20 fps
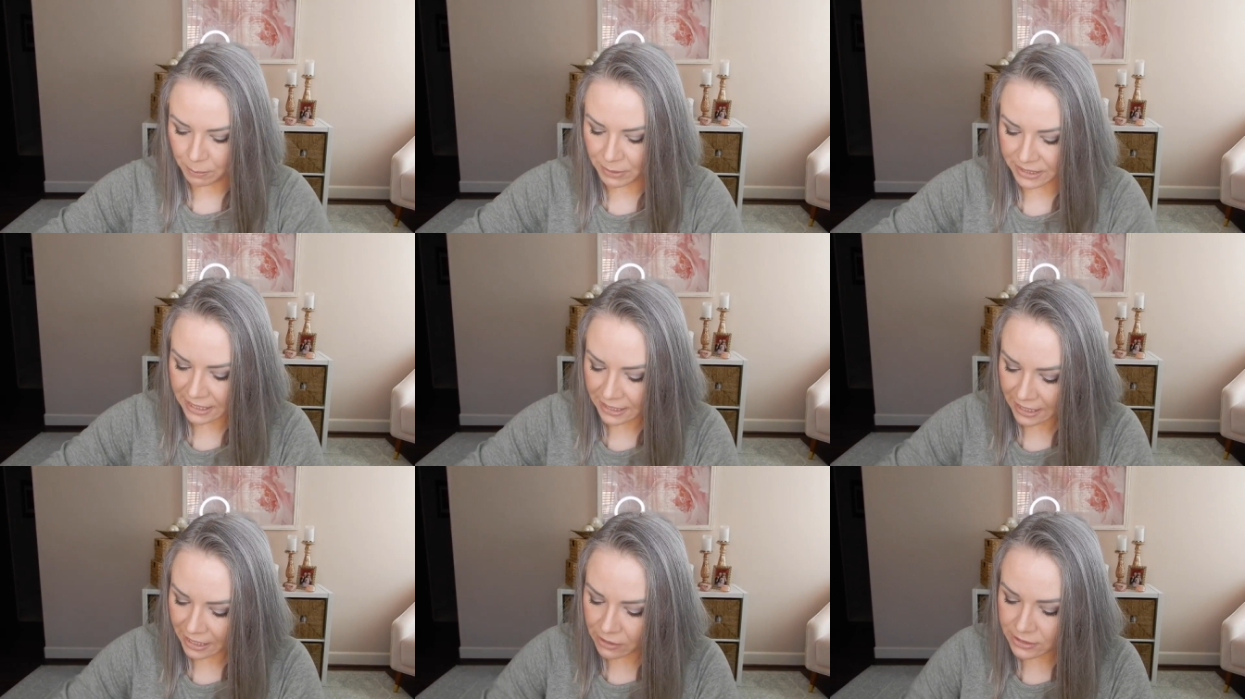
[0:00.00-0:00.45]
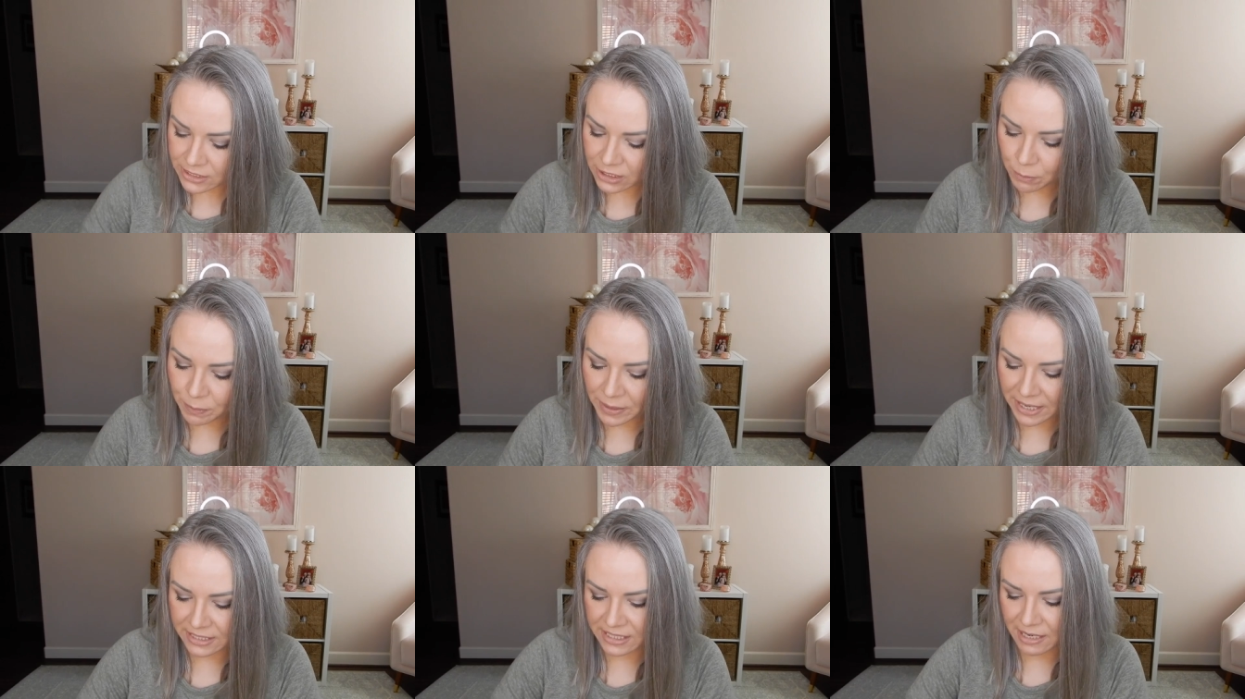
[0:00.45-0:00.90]
But then I
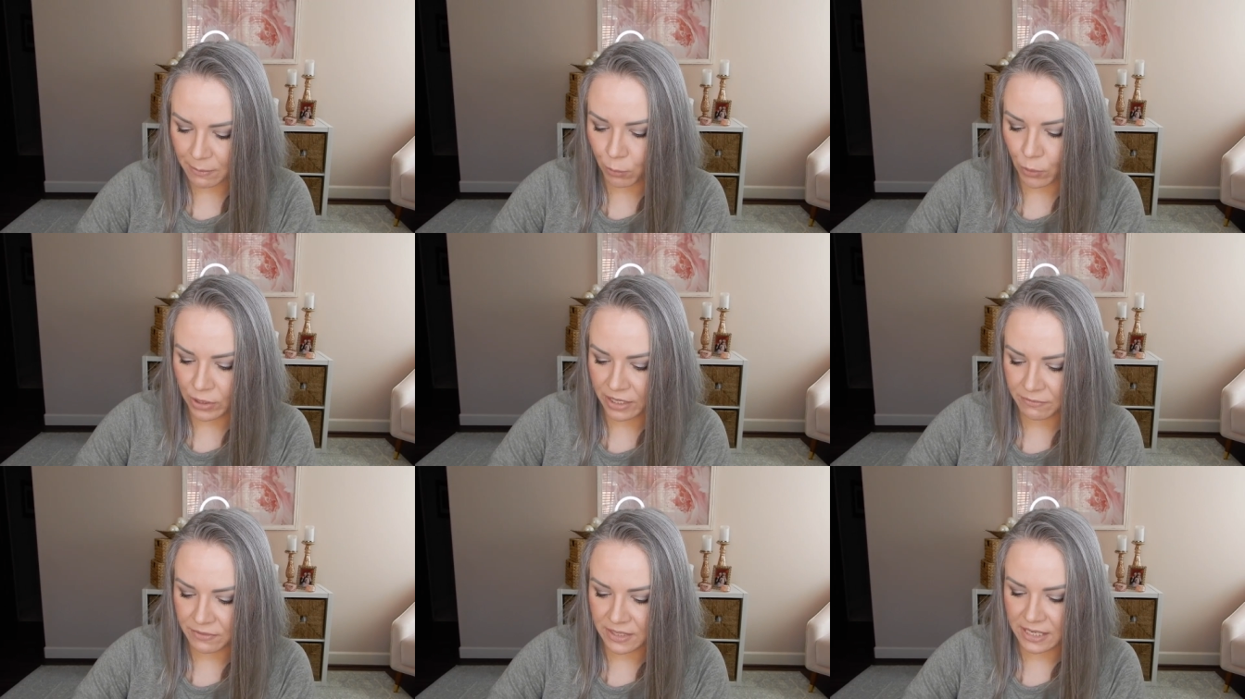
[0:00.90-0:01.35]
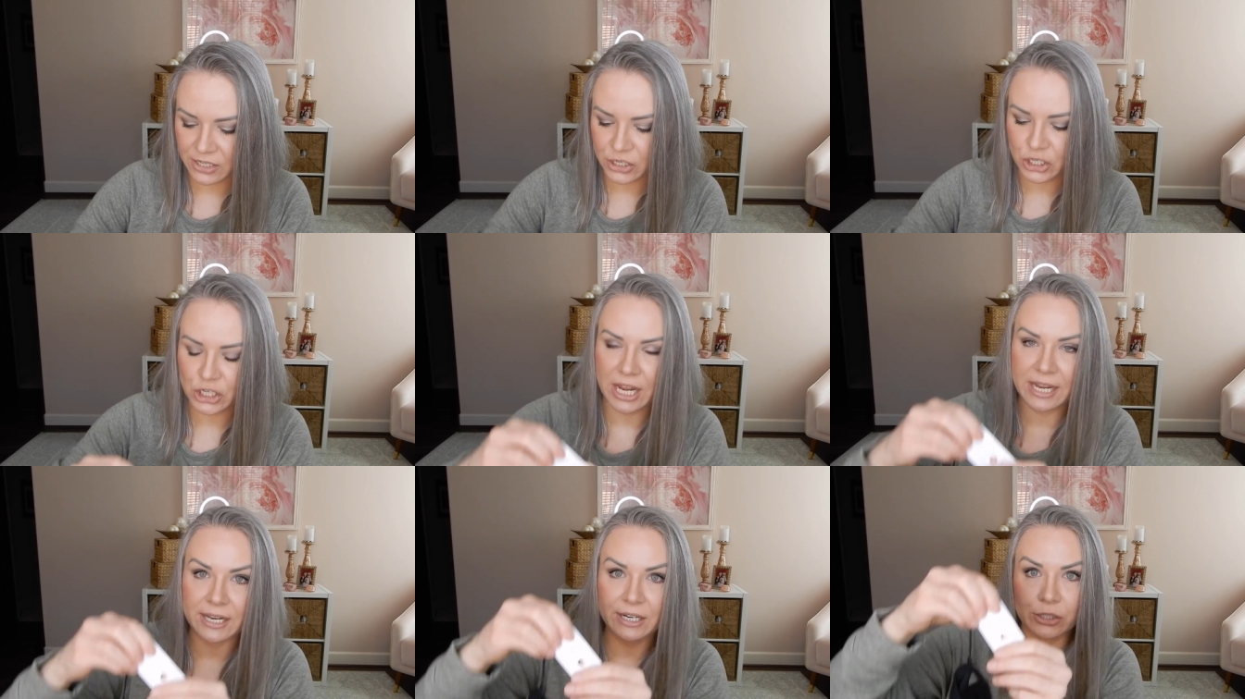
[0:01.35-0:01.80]
also picked up one of these
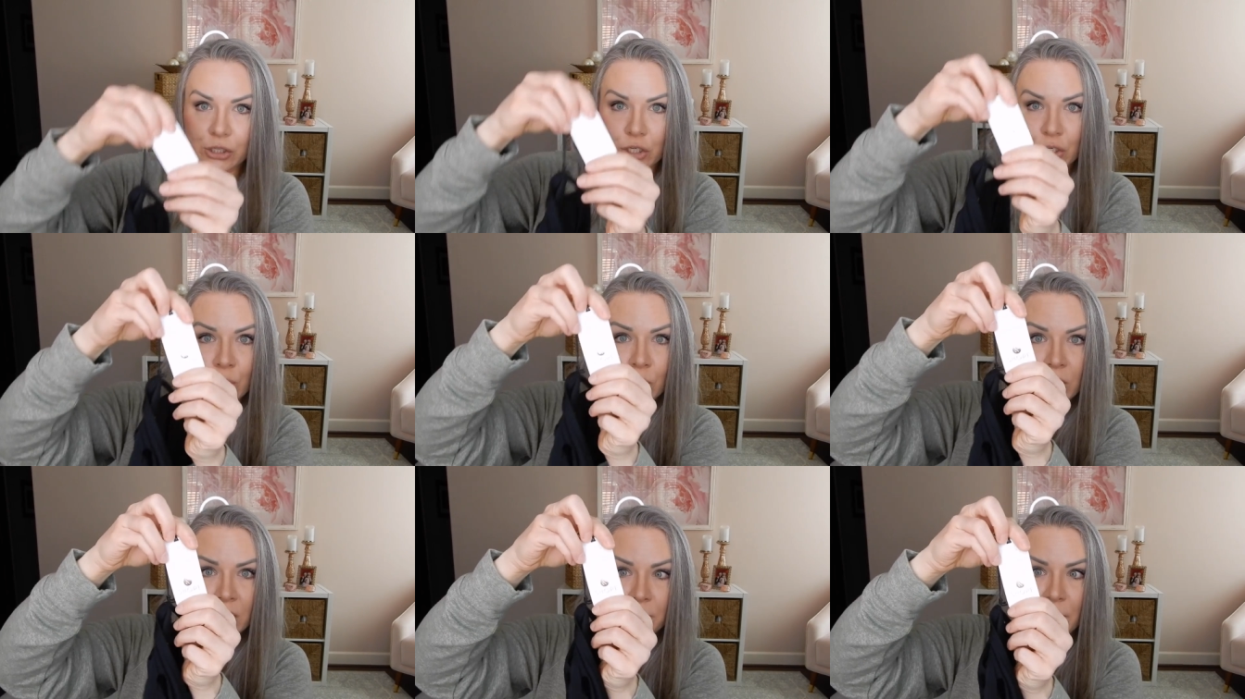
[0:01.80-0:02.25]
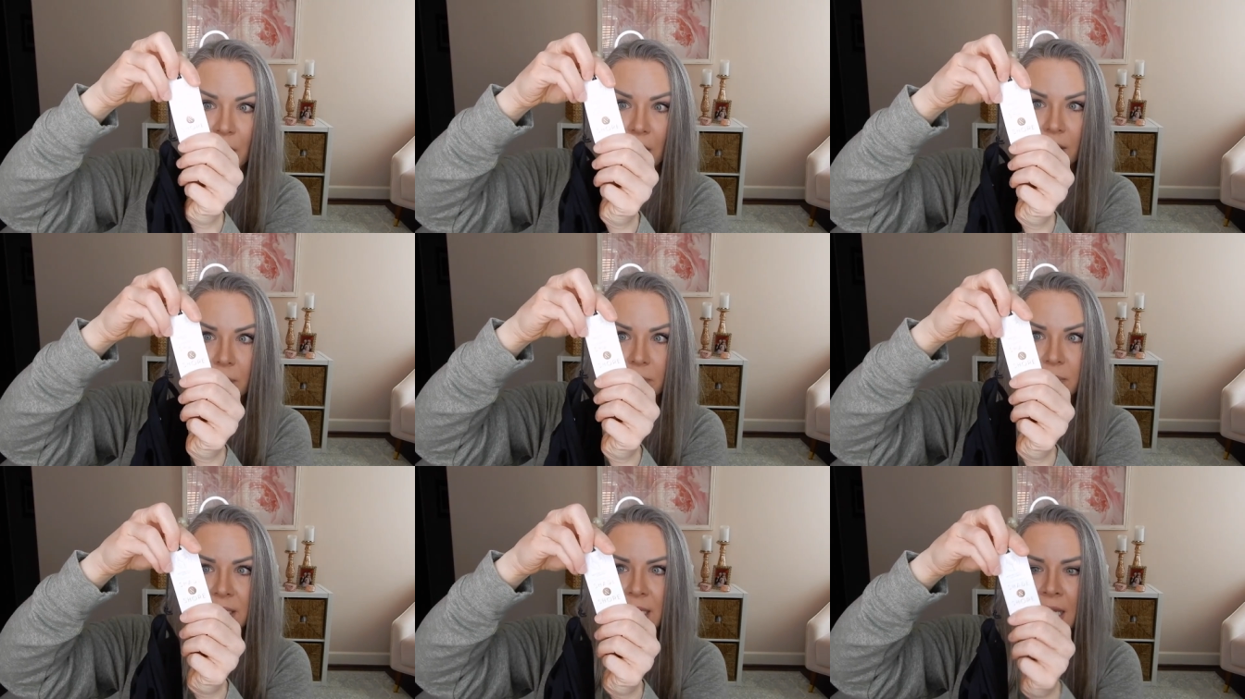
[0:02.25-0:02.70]
Shade and Shore
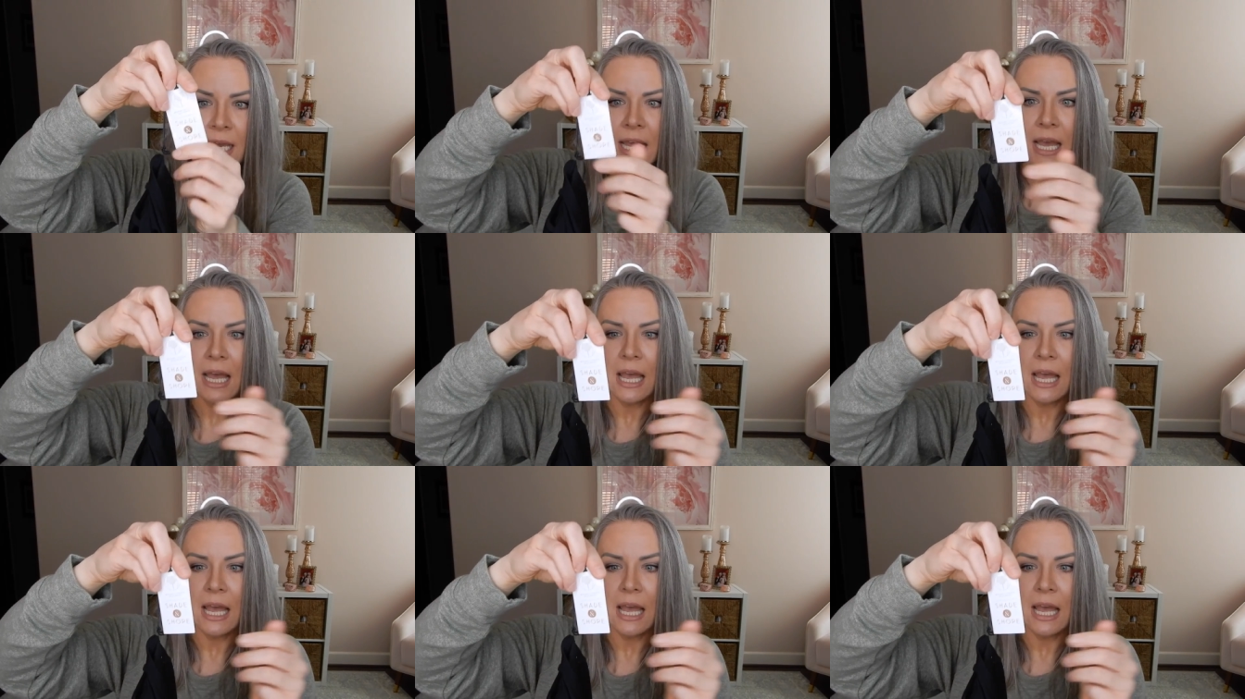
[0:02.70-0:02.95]
bottoms,